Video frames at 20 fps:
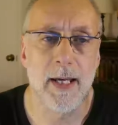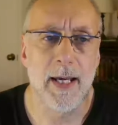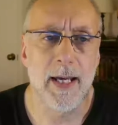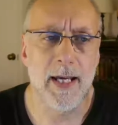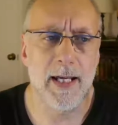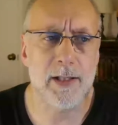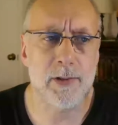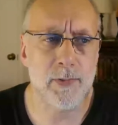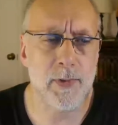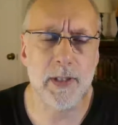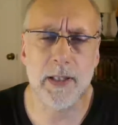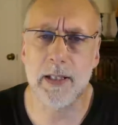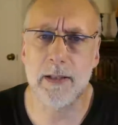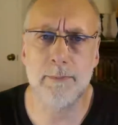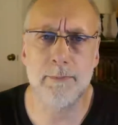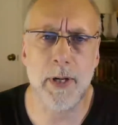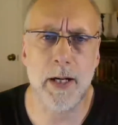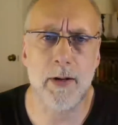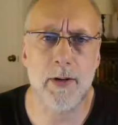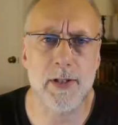it's really
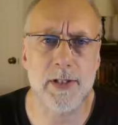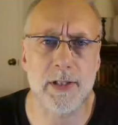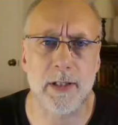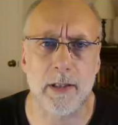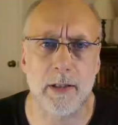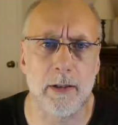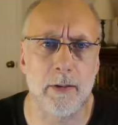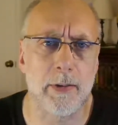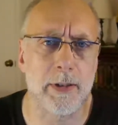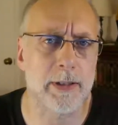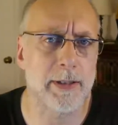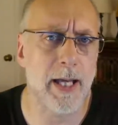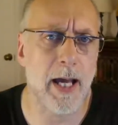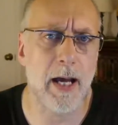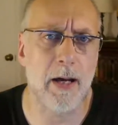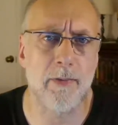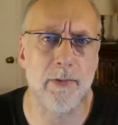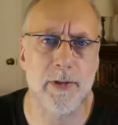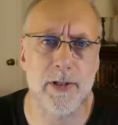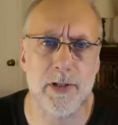embarrassing going
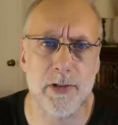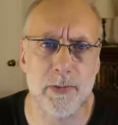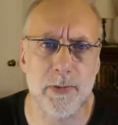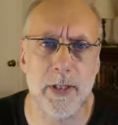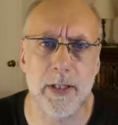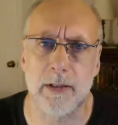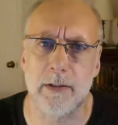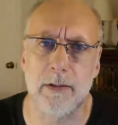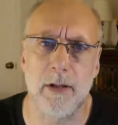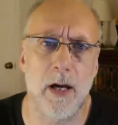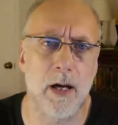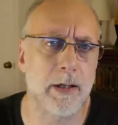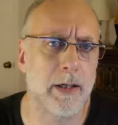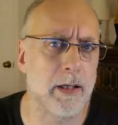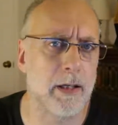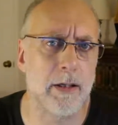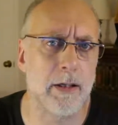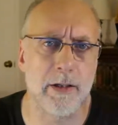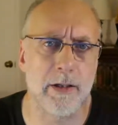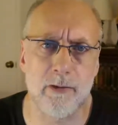down the street,
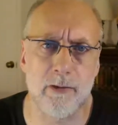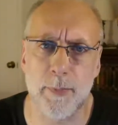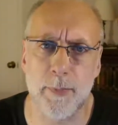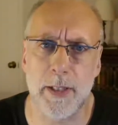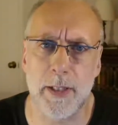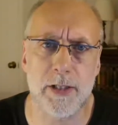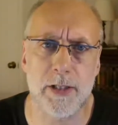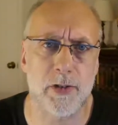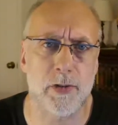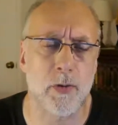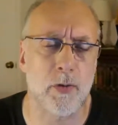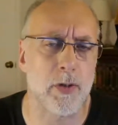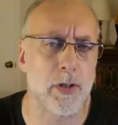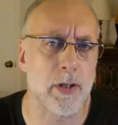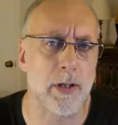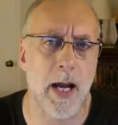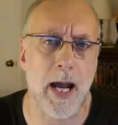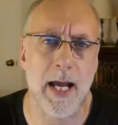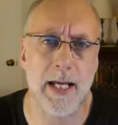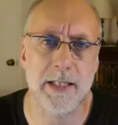knocking on everybody's
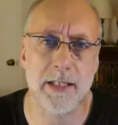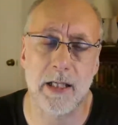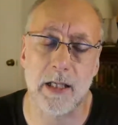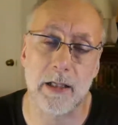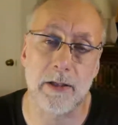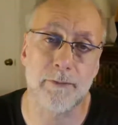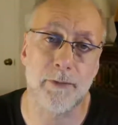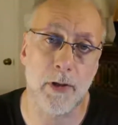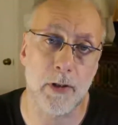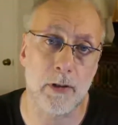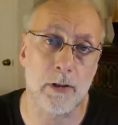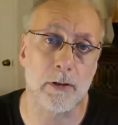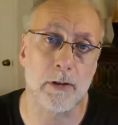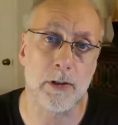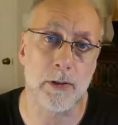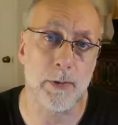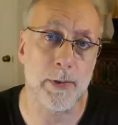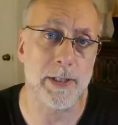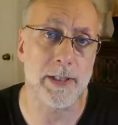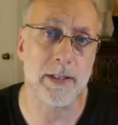door, asking if Uncle
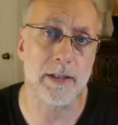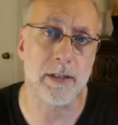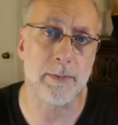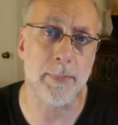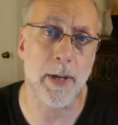Louie's in the